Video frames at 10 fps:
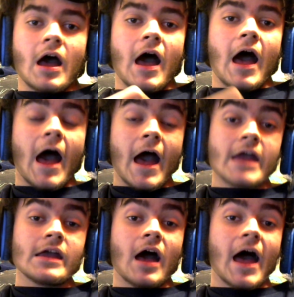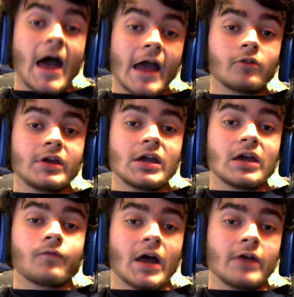I highly
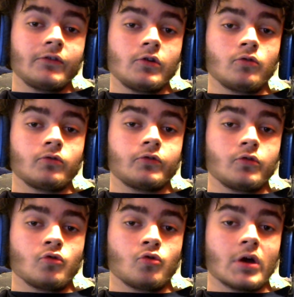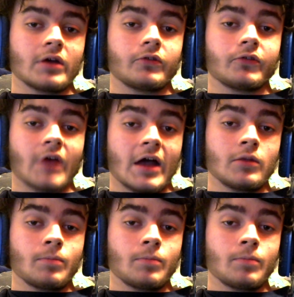advise you to sign the